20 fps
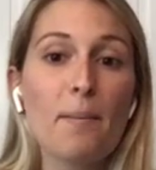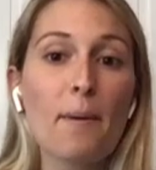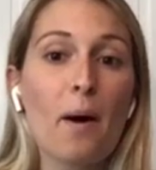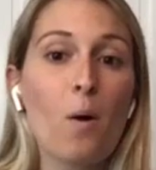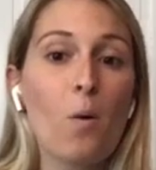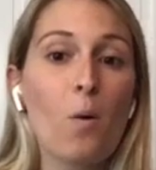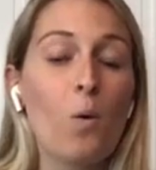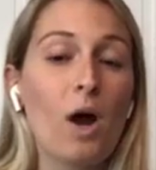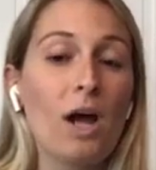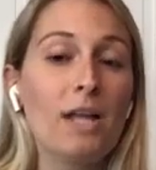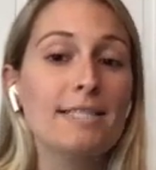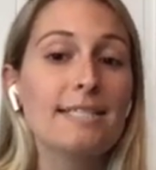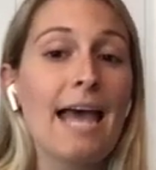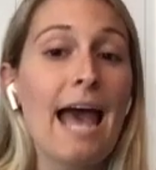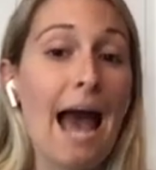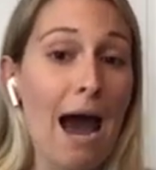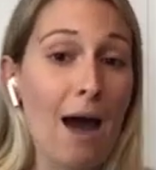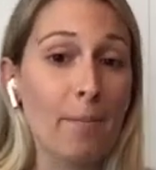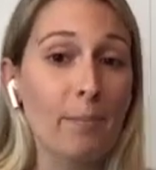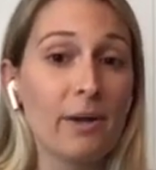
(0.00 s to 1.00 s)
about what's
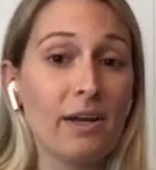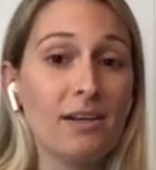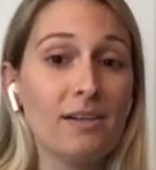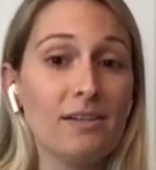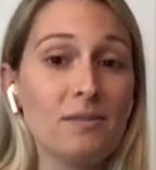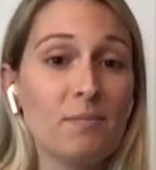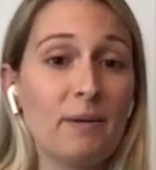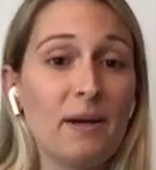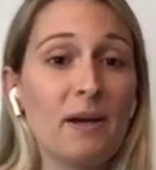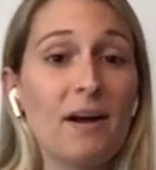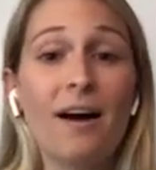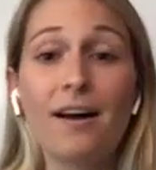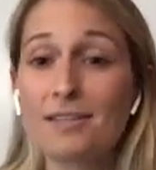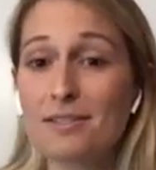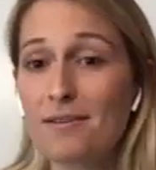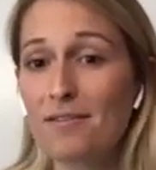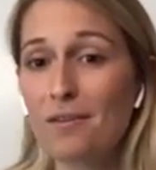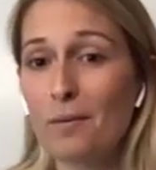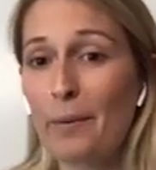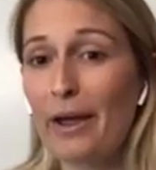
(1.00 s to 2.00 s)
happened
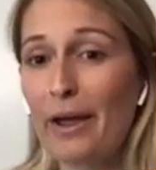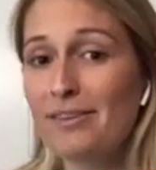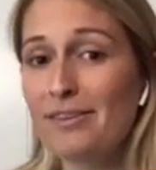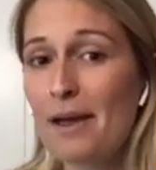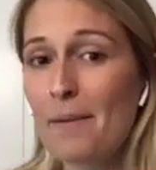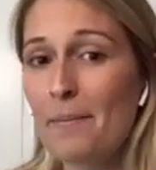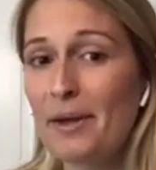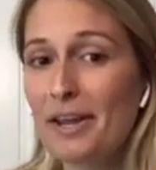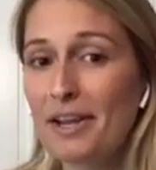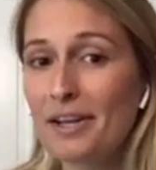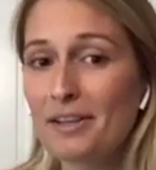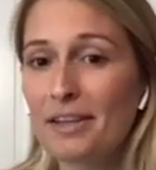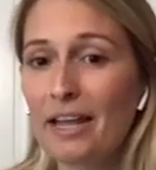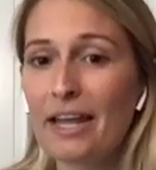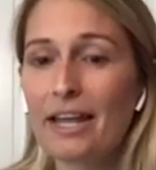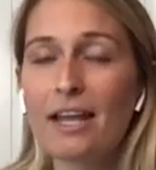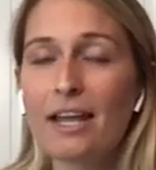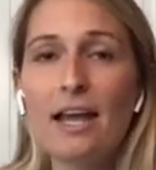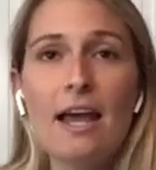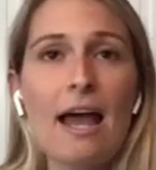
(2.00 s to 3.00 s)
because of the pandemic.
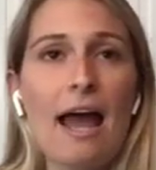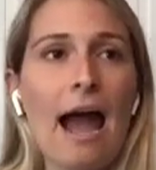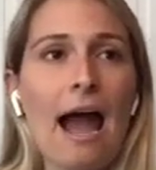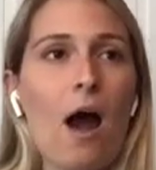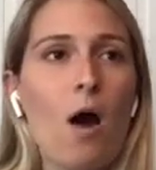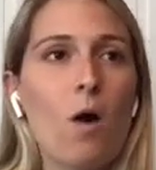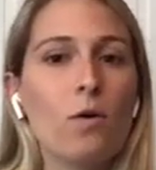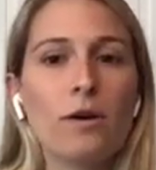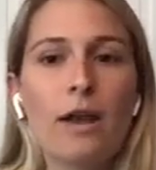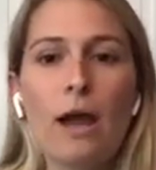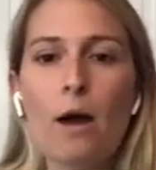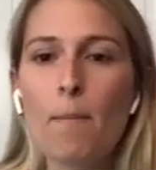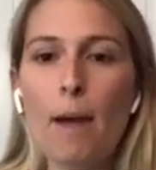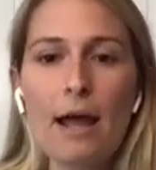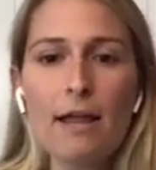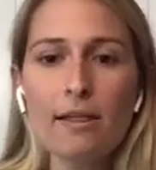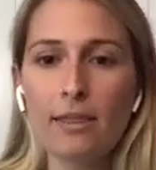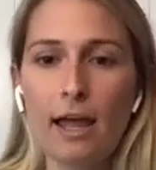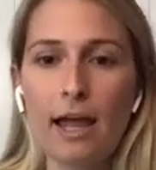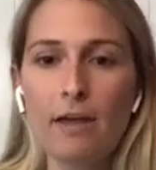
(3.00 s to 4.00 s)
Like how
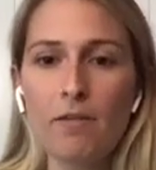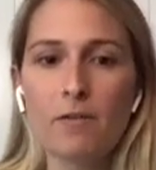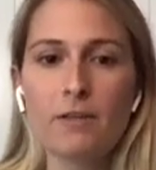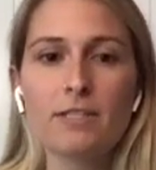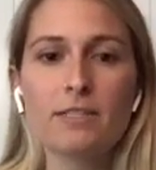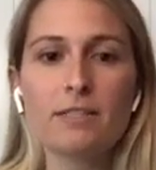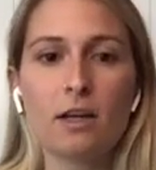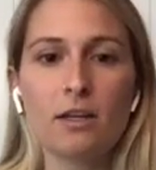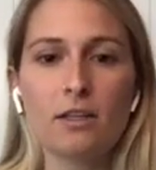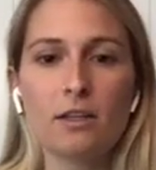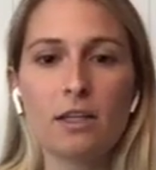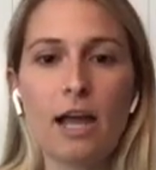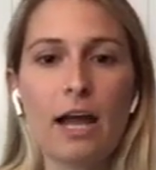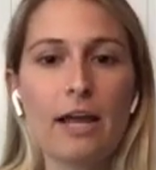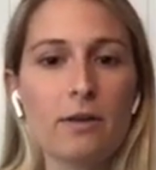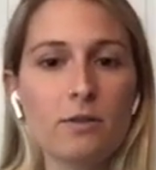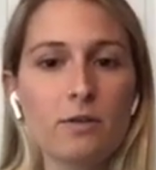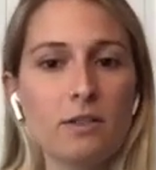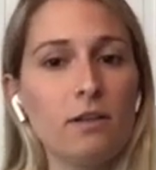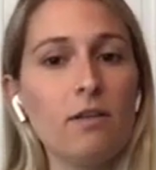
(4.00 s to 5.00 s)
my life is suddenly, I
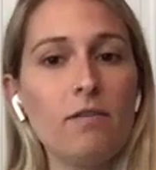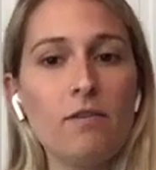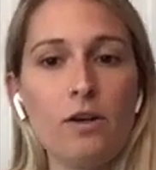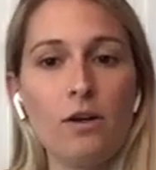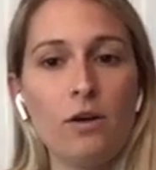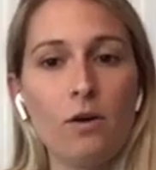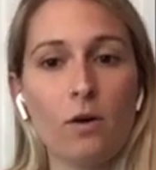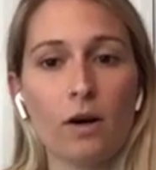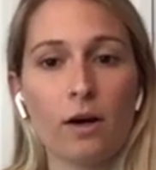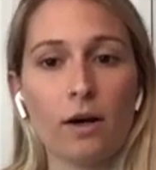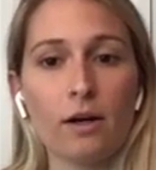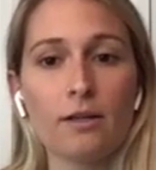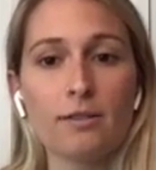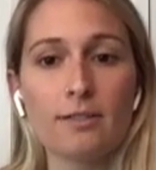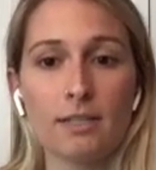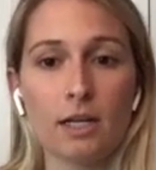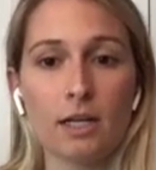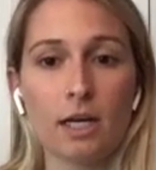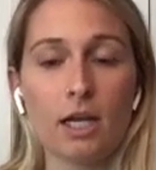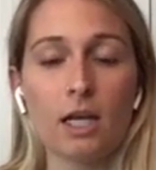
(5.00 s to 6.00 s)
used to live in New York
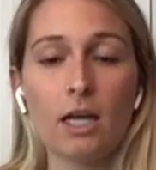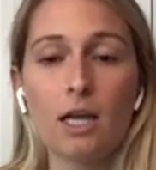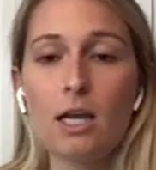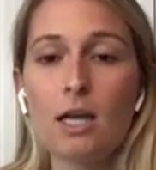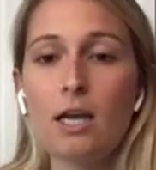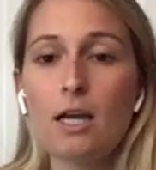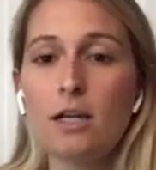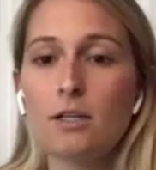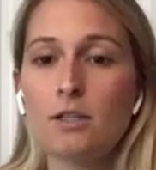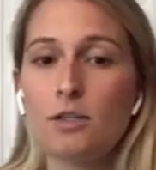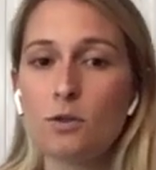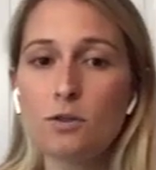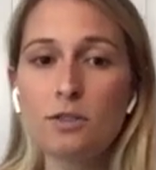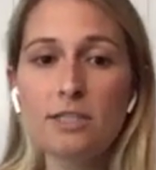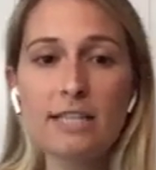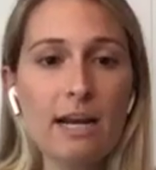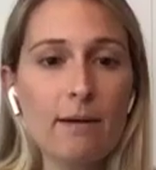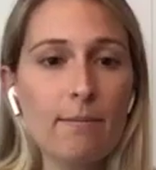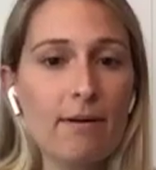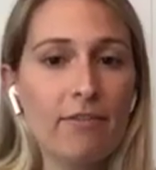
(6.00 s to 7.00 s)
City, do
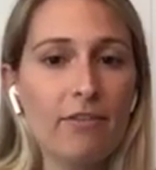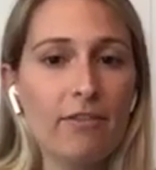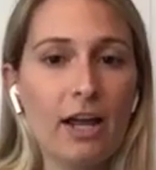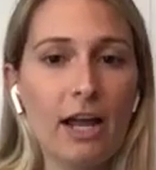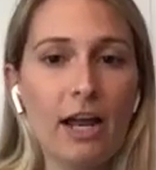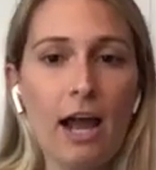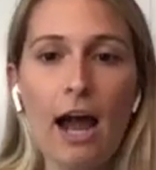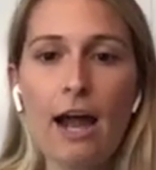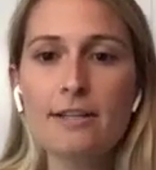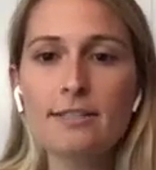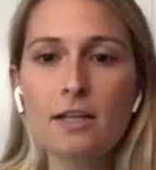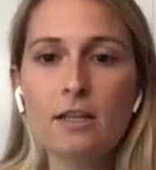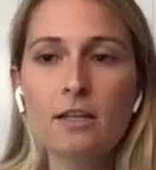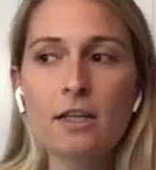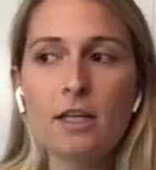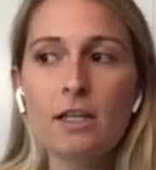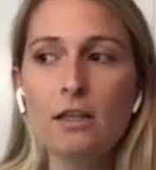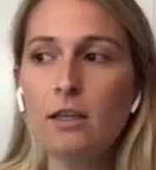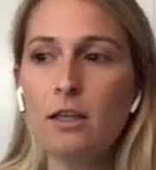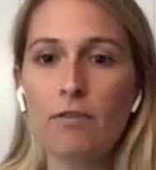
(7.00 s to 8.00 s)
stand-up every night. I
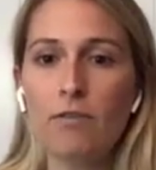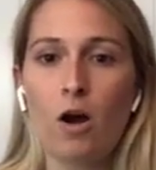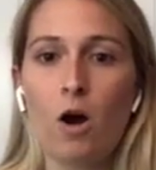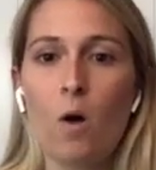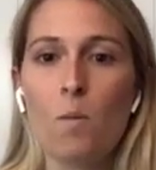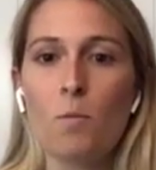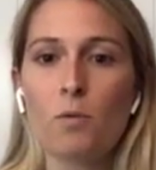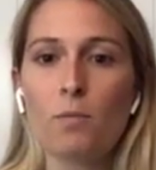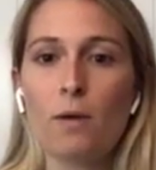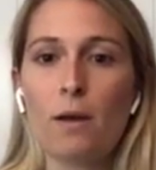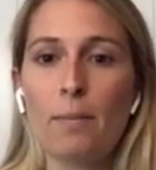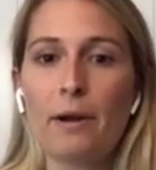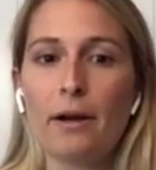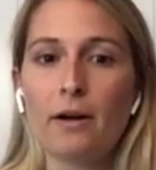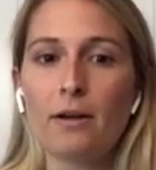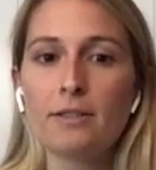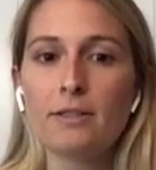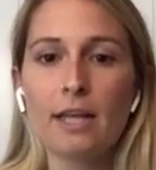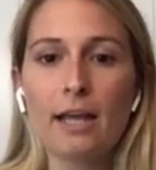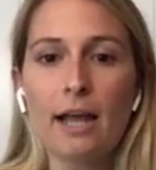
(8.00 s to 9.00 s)
suddenly live at home with my
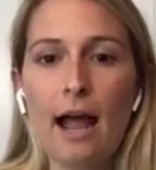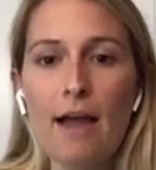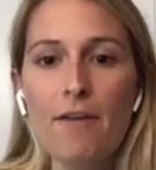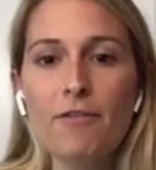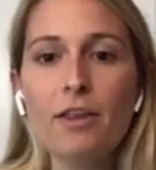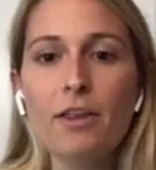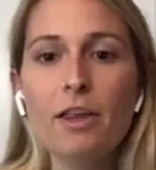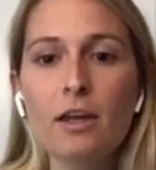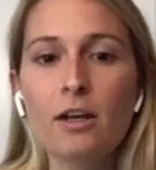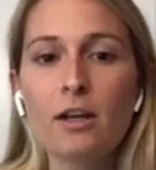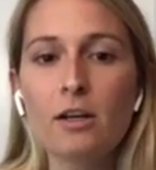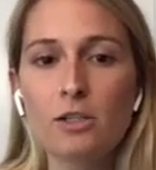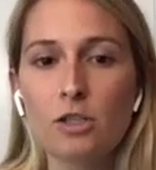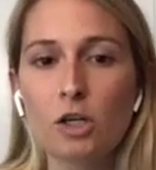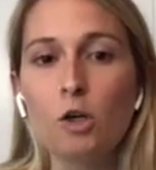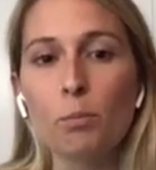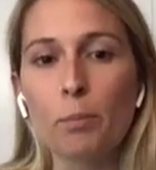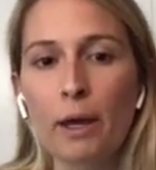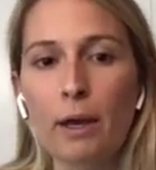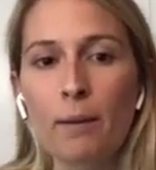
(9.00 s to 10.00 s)
parents. Like, I feel like an
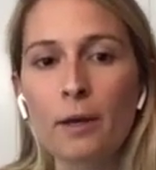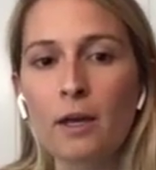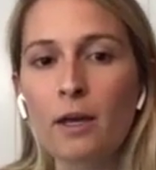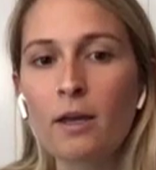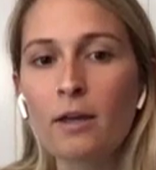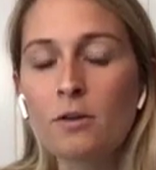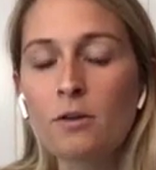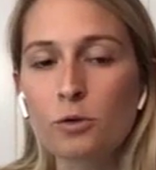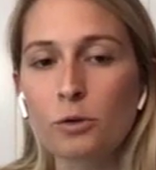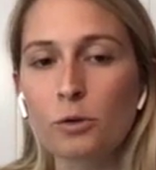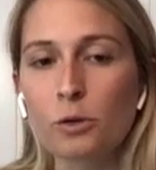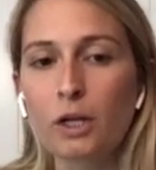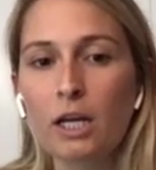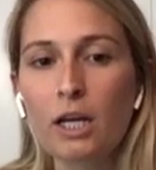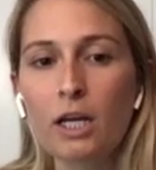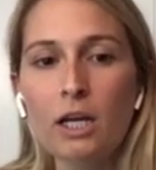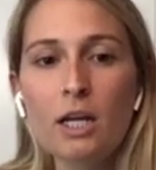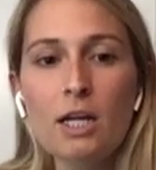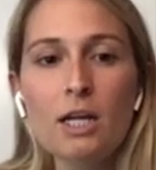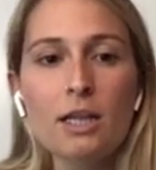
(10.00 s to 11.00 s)
adult baby,
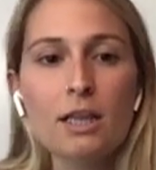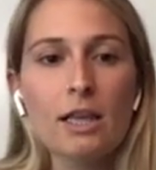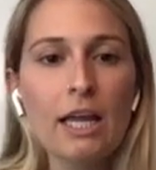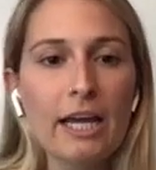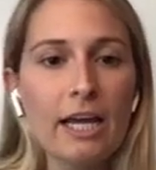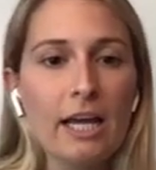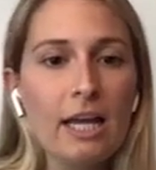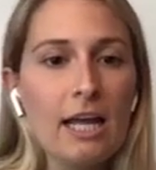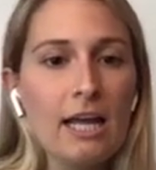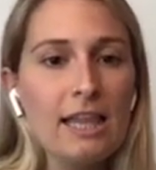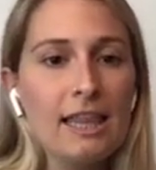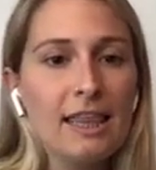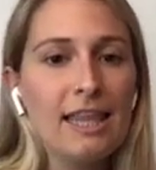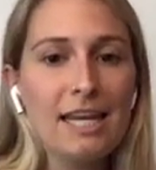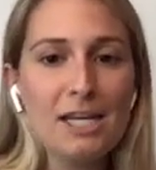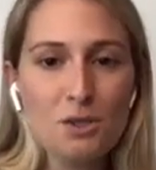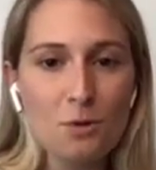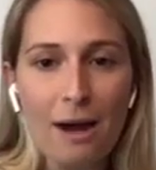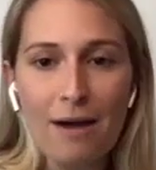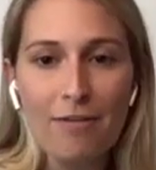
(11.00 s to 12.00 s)
truly. Like,
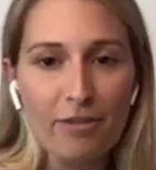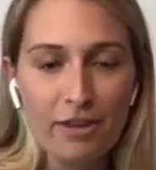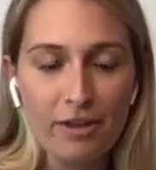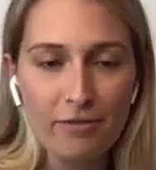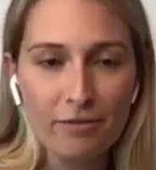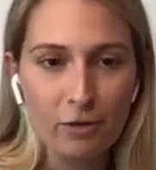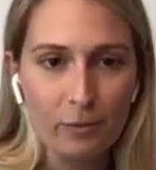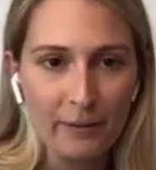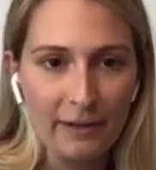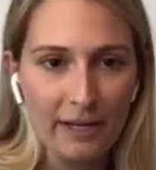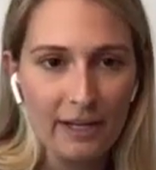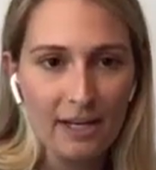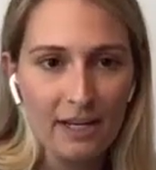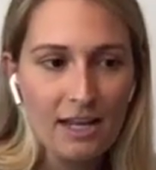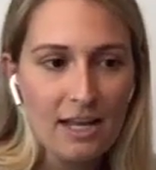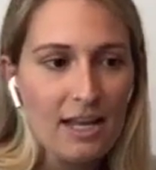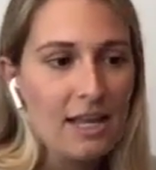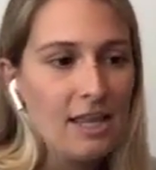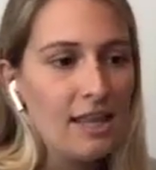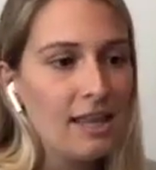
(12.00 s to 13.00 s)
they do everything for me.
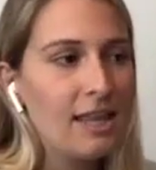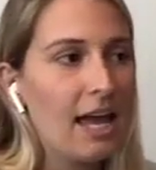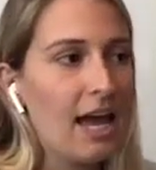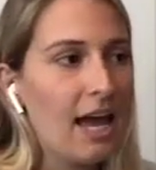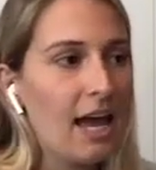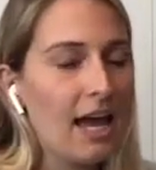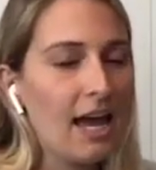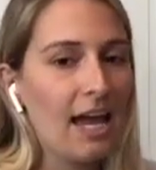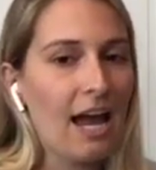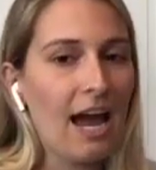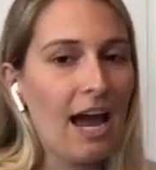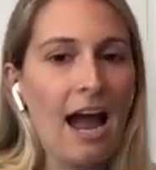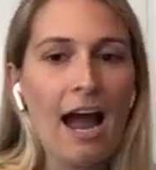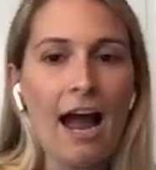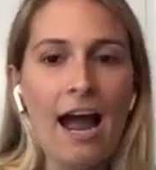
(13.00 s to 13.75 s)
A